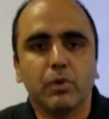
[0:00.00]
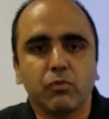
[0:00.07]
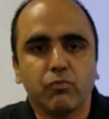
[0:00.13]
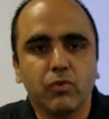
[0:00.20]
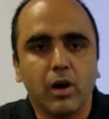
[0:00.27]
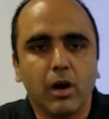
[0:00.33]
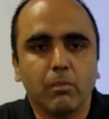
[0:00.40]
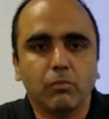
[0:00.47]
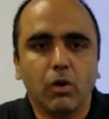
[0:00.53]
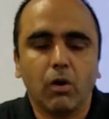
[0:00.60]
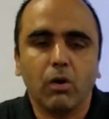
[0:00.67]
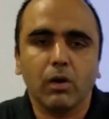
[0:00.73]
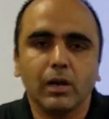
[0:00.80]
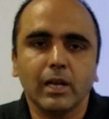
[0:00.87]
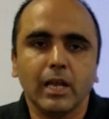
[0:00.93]
perform
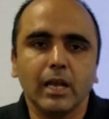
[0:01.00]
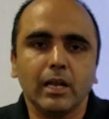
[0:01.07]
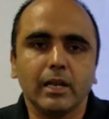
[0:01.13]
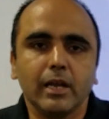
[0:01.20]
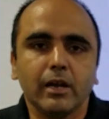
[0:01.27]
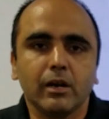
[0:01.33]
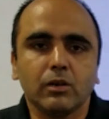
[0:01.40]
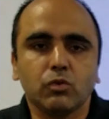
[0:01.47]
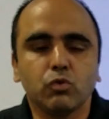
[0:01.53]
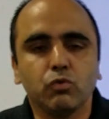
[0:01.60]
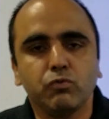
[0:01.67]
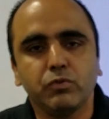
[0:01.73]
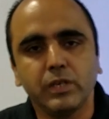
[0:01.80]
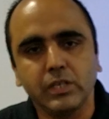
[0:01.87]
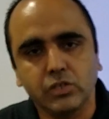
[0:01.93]
only layer
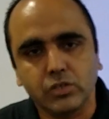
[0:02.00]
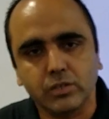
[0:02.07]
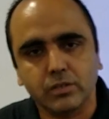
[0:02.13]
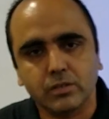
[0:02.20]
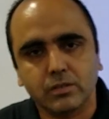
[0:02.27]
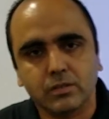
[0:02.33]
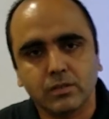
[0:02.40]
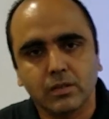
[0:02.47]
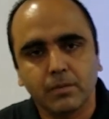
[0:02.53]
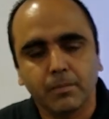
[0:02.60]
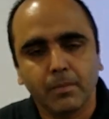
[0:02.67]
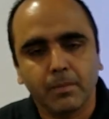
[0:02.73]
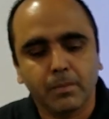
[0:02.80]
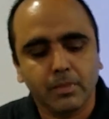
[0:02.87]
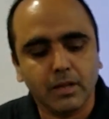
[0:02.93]
2 features.
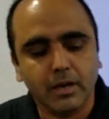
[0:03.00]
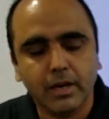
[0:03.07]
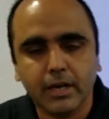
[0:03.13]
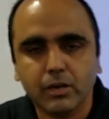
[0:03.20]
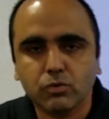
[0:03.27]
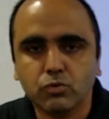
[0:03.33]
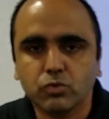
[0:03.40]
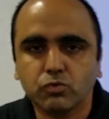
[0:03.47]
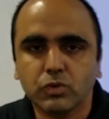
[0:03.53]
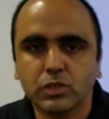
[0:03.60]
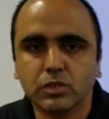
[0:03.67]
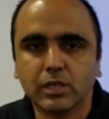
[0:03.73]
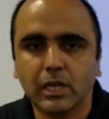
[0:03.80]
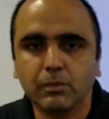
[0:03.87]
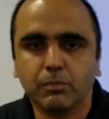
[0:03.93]
The layer 2
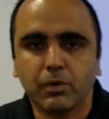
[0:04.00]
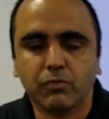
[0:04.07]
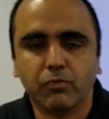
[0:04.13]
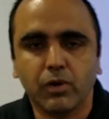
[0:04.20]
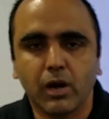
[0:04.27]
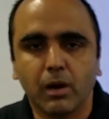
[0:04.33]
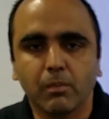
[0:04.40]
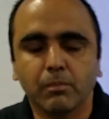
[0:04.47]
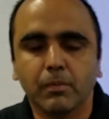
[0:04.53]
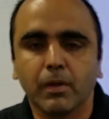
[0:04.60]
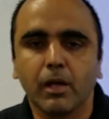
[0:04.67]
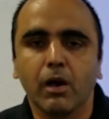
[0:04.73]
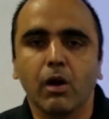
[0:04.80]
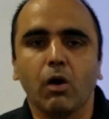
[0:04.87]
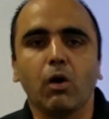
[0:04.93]
switch can perform
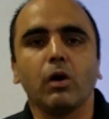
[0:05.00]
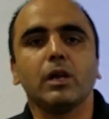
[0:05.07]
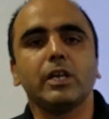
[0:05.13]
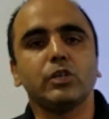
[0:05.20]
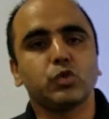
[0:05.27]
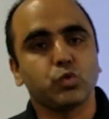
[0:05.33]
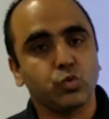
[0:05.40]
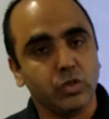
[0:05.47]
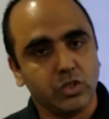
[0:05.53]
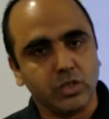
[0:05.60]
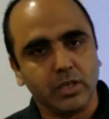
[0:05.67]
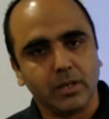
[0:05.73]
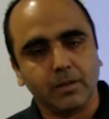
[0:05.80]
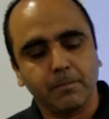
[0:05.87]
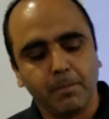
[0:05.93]
only
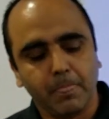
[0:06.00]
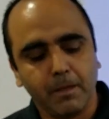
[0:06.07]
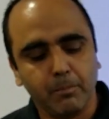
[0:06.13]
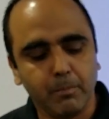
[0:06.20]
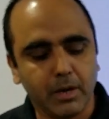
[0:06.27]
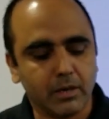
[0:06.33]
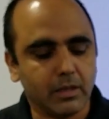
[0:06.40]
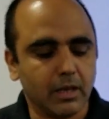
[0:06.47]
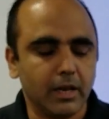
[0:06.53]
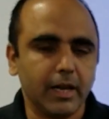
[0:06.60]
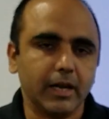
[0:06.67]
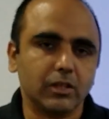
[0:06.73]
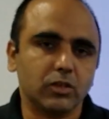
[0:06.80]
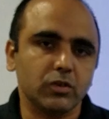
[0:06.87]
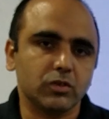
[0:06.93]
switching, but the
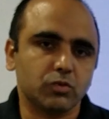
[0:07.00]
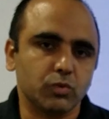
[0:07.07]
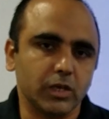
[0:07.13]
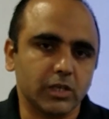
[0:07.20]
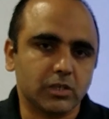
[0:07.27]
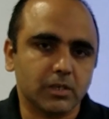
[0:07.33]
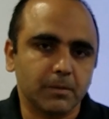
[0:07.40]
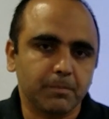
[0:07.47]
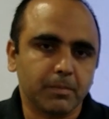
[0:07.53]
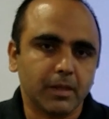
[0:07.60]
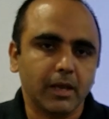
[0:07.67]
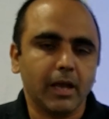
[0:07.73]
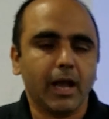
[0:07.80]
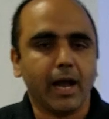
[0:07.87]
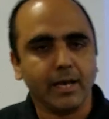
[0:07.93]
layer 3 switch
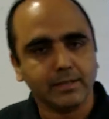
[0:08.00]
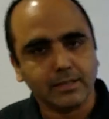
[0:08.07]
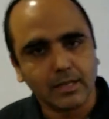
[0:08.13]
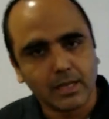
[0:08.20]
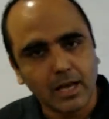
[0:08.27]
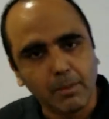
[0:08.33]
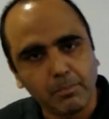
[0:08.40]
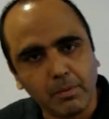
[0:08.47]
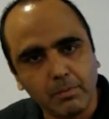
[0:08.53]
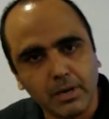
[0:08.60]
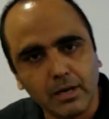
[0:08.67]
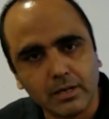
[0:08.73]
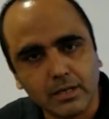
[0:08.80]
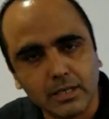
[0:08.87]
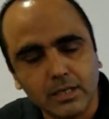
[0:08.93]
has the
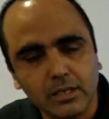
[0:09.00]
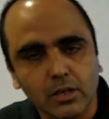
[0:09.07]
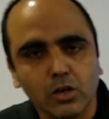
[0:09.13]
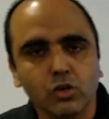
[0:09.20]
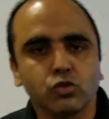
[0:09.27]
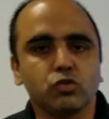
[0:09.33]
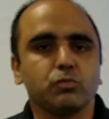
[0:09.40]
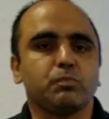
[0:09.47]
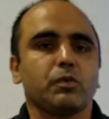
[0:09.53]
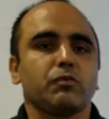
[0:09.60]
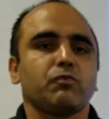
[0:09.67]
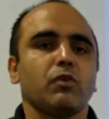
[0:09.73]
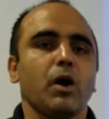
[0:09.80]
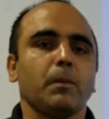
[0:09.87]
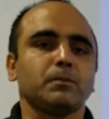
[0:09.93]
capability to
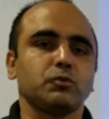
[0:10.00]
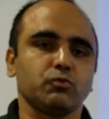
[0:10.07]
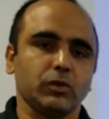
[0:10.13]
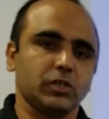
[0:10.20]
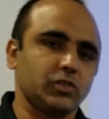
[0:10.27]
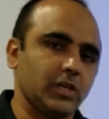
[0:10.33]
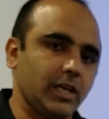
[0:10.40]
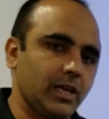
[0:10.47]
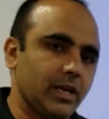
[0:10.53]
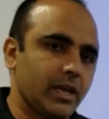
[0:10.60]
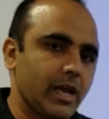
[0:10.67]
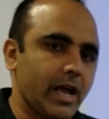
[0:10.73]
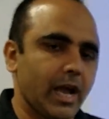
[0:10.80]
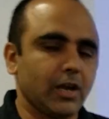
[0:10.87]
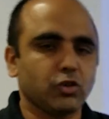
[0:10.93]
perform switching
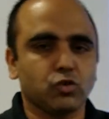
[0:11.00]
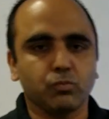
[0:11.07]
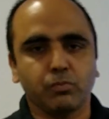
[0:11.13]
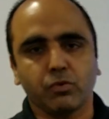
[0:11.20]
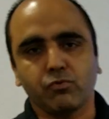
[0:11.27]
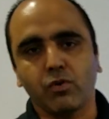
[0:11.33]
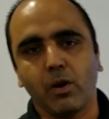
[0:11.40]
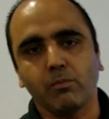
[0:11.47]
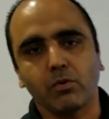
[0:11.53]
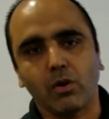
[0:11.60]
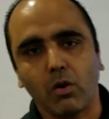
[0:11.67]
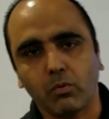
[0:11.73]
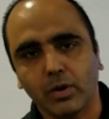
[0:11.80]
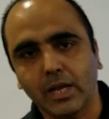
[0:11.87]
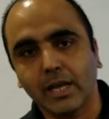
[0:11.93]
and to perform
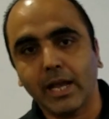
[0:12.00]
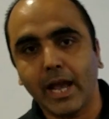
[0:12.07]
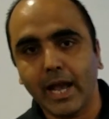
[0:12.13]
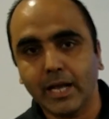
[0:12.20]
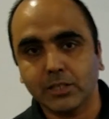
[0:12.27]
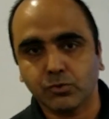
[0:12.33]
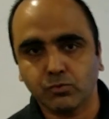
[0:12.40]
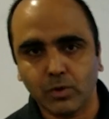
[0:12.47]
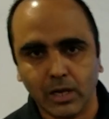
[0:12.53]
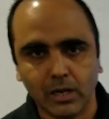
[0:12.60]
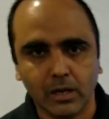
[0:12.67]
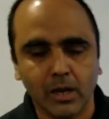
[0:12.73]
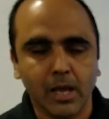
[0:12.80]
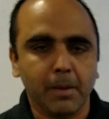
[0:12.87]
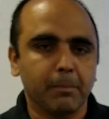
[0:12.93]
routing as
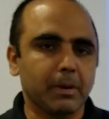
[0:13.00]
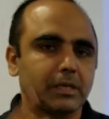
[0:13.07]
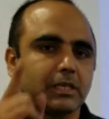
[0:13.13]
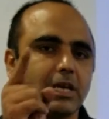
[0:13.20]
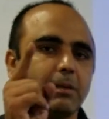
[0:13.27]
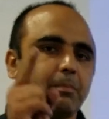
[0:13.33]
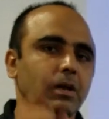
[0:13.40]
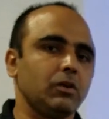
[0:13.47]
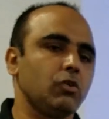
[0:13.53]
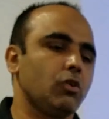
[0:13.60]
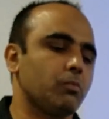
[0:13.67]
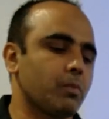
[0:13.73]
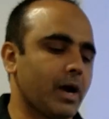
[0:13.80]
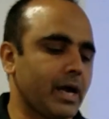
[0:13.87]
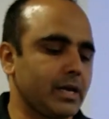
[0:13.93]
well. But keep in your
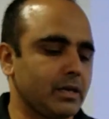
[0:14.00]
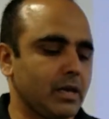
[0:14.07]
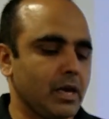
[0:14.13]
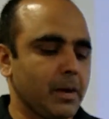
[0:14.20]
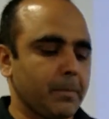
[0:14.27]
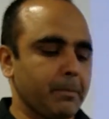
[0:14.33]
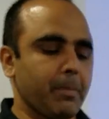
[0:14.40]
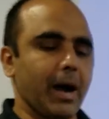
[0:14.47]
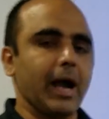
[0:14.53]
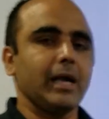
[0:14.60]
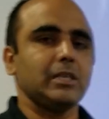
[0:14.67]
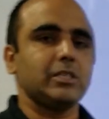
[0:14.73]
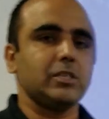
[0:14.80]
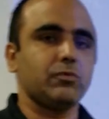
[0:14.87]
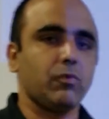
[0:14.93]
mind,
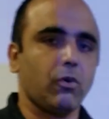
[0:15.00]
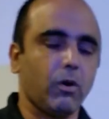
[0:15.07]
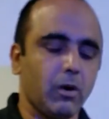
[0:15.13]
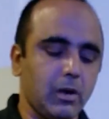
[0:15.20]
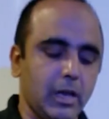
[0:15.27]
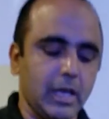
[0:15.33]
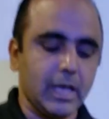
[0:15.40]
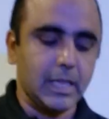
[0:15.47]
by default,